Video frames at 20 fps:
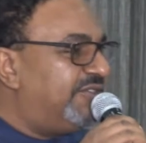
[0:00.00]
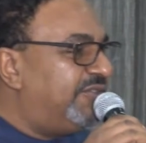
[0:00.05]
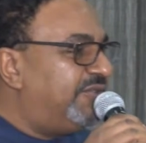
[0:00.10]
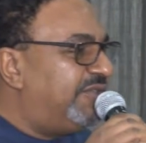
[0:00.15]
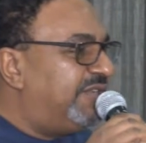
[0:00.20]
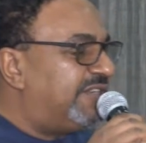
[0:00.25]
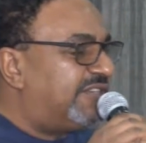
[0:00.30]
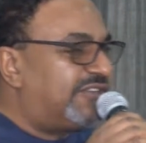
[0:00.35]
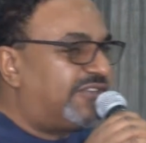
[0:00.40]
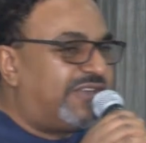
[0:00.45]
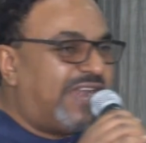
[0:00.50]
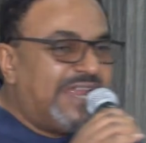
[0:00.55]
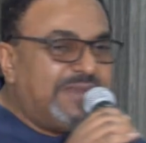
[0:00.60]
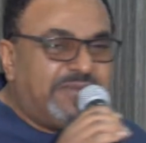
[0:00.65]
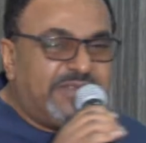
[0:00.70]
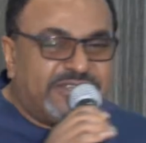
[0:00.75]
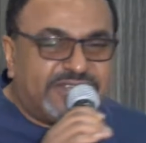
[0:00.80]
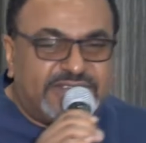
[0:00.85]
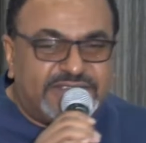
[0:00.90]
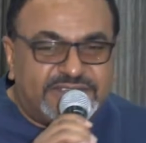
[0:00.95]
Do you describe
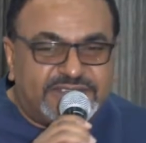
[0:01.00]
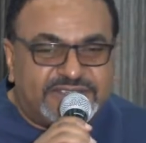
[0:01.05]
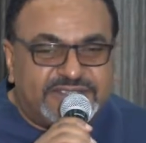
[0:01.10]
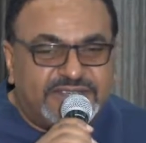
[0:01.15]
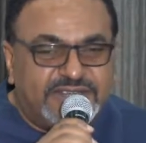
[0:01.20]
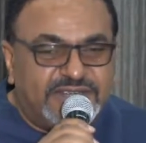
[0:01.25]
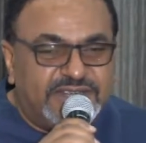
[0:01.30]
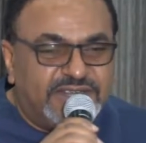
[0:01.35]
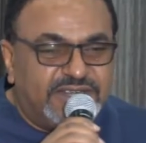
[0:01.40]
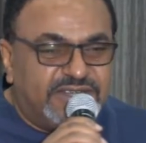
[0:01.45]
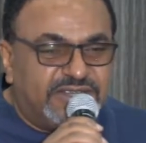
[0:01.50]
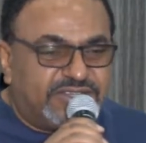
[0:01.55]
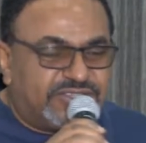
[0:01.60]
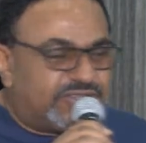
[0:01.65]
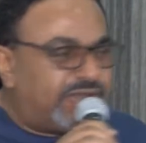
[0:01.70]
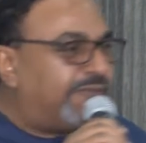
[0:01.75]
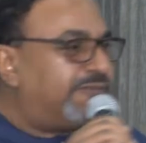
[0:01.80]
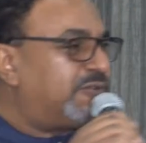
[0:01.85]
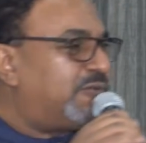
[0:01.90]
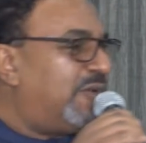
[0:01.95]
it as
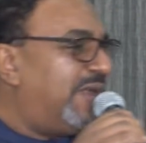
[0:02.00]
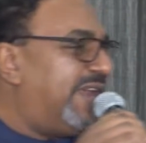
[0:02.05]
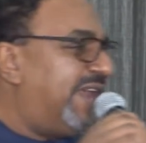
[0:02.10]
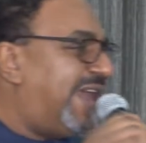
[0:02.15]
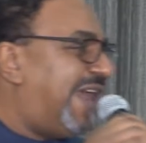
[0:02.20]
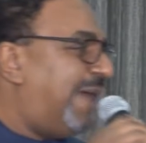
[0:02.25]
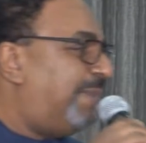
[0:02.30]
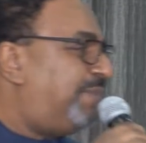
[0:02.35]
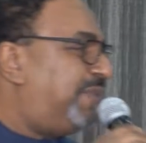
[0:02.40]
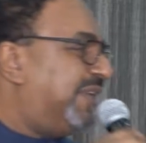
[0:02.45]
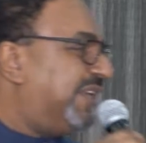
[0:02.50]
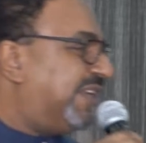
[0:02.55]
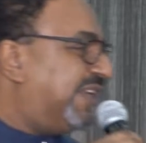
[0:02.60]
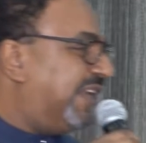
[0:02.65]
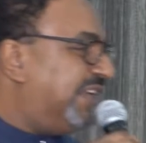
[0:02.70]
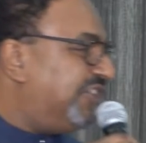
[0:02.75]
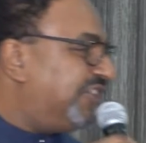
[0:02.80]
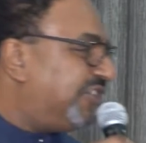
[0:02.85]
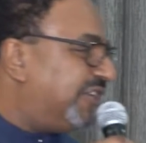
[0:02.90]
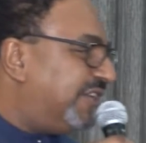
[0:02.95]
software
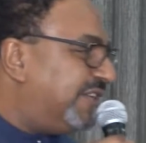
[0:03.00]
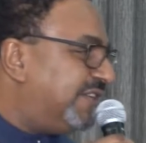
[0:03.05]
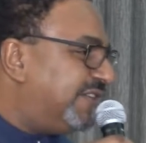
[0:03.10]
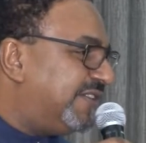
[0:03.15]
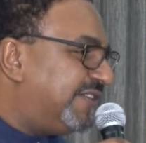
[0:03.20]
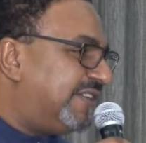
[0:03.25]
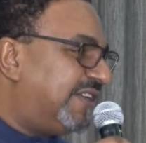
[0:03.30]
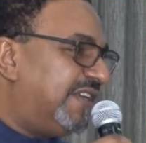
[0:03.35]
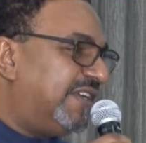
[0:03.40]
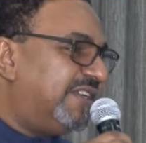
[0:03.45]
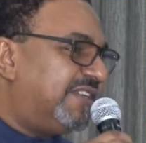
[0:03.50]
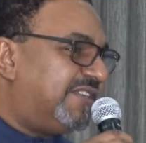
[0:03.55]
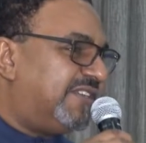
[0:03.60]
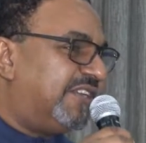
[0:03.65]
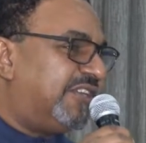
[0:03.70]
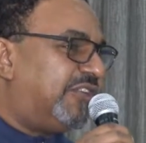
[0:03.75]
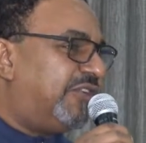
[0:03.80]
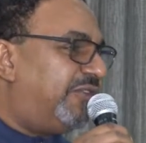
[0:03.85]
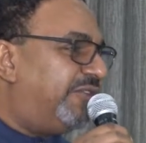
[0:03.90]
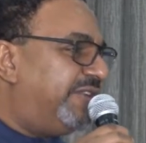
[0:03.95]
applications,
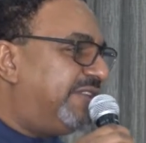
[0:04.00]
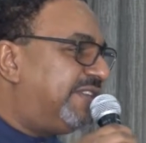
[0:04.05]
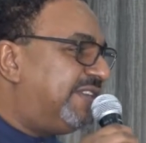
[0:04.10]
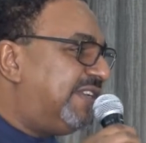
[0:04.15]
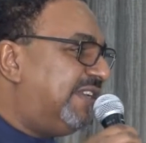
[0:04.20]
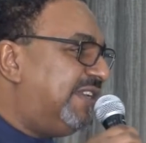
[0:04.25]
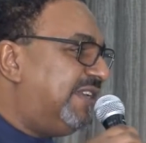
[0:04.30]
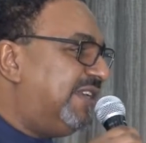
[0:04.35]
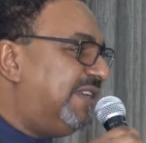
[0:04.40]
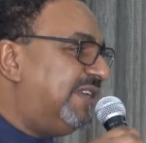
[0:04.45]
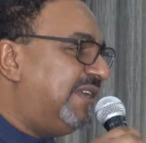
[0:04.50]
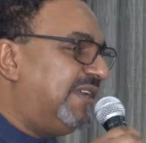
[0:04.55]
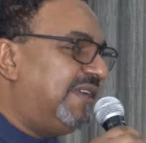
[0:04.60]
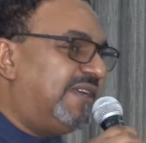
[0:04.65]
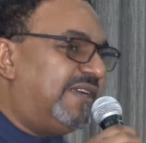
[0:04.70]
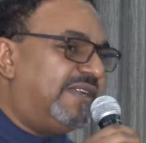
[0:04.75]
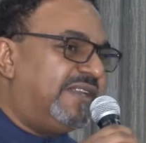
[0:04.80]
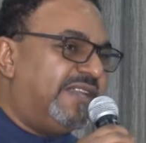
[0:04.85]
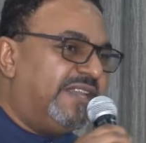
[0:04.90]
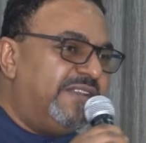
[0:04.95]
security,
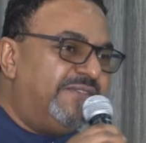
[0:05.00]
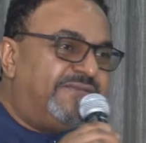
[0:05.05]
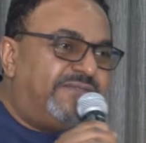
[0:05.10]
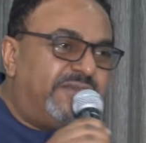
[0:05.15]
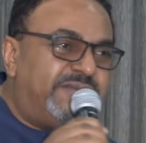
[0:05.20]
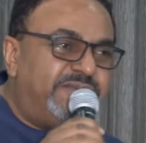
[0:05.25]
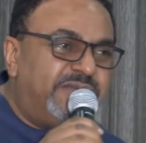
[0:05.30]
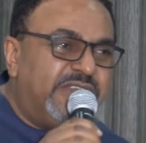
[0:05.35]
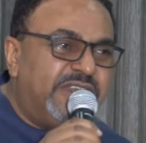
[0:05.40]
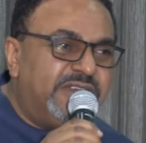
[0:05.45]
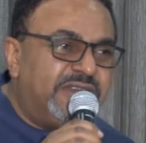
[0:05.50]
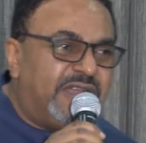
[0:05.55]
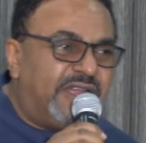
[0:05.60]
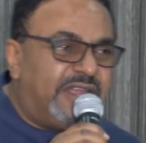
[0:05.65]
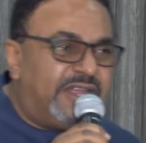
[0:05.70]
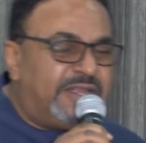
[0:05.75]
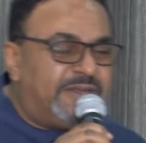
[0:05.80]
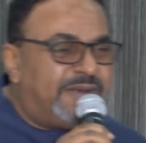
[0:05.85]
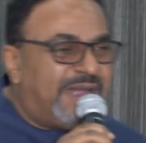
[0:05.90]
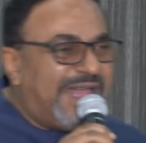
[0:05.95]

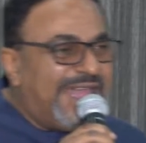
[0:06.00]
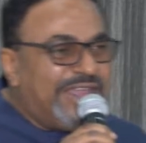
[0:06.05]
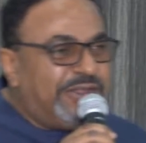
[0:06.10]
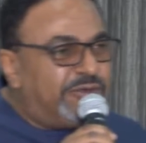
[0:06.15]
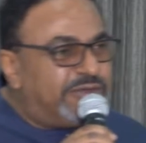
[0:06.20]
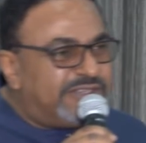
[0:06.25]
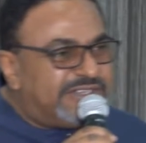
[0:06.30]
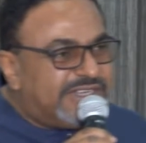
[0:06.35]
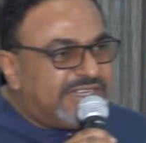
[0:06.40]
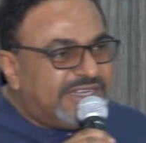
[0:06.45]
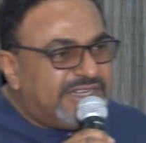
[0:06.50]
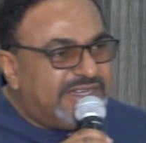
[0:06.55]
IoT,